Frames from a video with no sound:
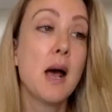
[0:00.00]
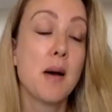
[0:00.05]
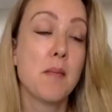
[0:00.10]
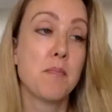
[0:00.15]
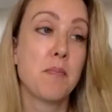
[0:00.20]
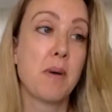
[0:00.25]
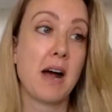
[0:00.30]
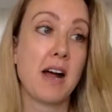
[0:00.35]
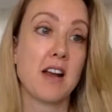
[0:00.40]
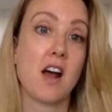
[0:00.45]

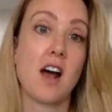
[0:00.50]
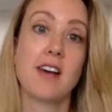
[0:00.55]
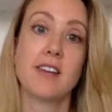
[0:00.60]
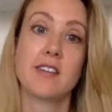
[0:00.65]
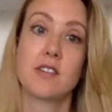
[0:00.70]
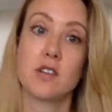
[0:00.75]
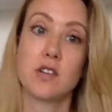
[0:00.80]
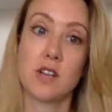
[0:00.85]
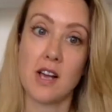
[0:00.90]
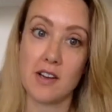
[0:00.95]
but I
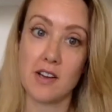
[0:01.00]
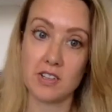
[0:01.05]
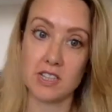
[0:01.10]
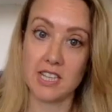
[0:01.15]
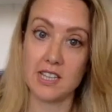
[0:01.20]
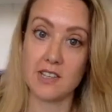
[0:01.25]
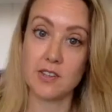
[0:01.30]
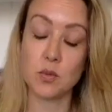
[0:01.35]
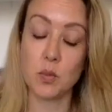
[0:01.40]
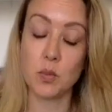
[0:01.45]
still have at
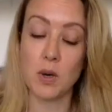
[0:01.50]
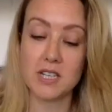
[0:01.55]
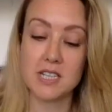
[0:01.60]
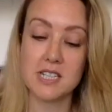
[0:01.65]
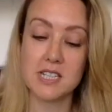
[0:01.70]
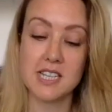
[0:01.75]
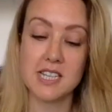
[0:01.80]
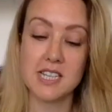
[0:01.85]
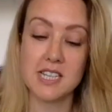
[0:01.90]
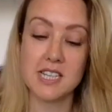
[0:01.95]
least one a
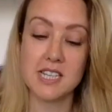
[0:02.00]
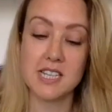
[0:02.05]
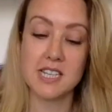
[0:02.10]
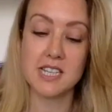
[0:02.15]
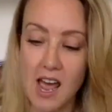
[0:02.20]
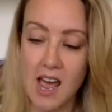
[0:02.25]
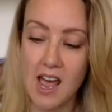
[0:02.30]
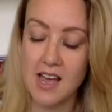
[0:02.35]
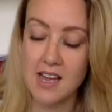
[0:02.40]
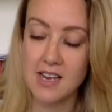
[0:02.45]

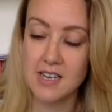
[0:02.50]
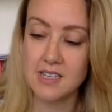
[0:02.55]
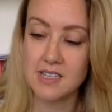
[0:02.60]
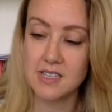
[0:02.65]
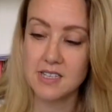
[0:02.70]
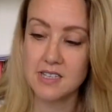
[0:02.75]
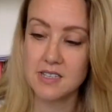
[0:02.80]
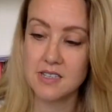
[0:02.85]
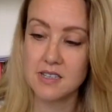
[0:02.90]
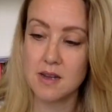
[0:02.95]
day,
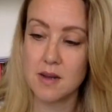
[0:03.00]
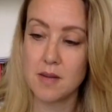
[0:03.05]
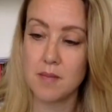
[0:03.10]
and